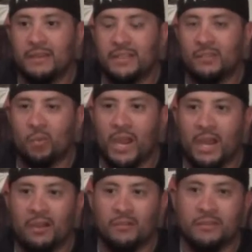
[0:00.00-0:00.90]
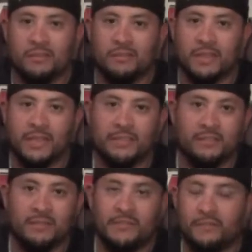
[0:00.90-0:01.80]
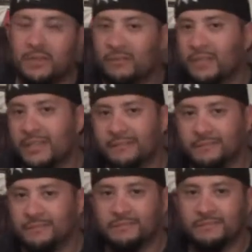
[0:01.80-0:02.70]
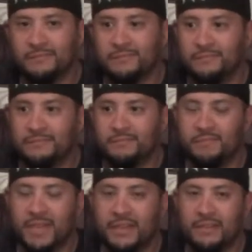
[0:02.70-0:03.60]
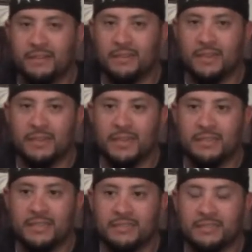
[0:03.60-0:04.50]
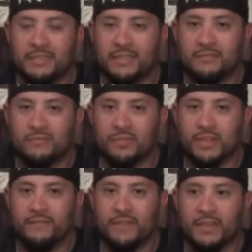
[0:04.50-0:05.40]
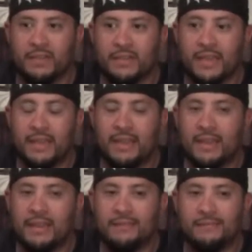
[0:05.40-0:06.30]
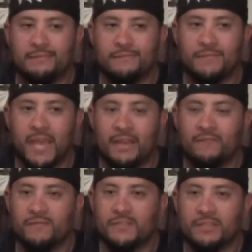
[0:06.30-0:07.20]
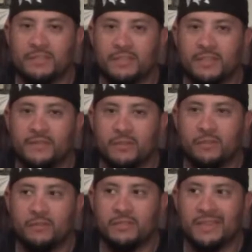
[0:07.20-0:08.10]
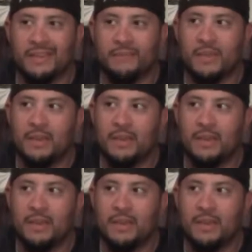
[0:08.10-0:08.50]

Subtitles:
In the wild, like I told you before, I don't like buying it online. I just like trying to find it, and I had such a difficult time